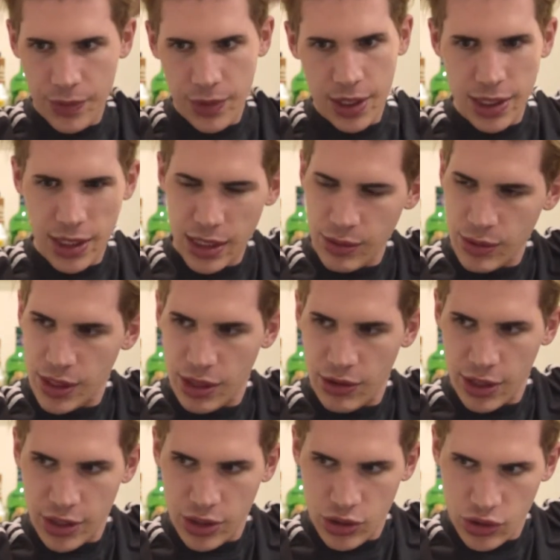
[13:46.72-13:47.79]
Because these ones are
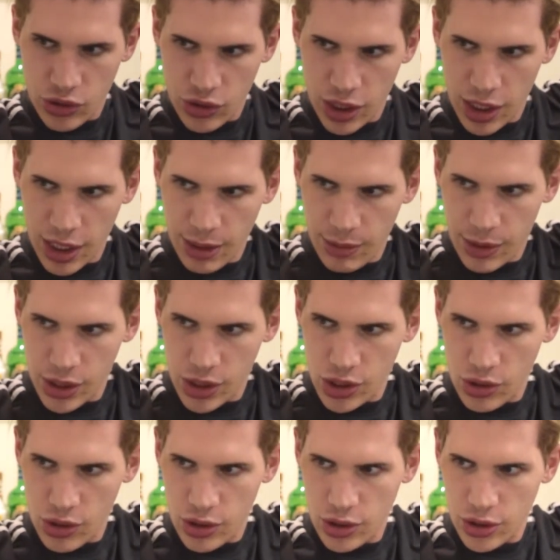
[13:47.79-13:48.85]
extremely
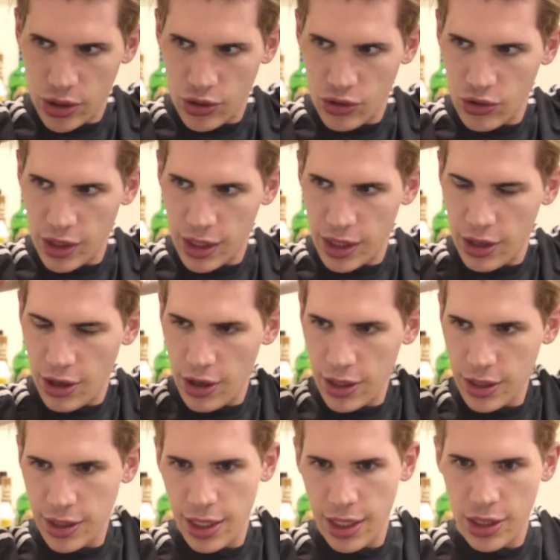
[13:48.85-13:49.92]
short, so it's really hard
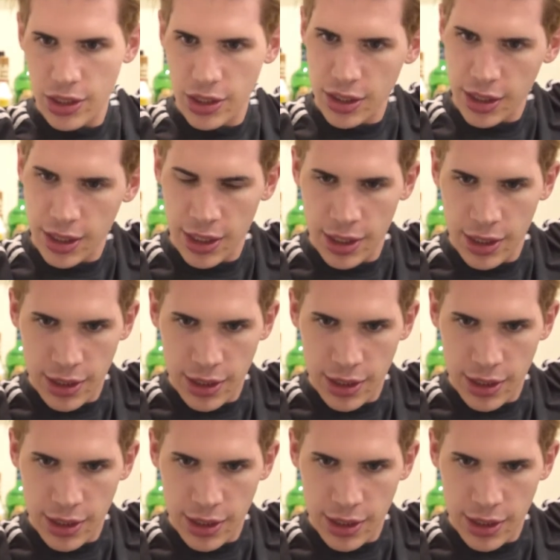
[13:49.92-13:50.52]
to actually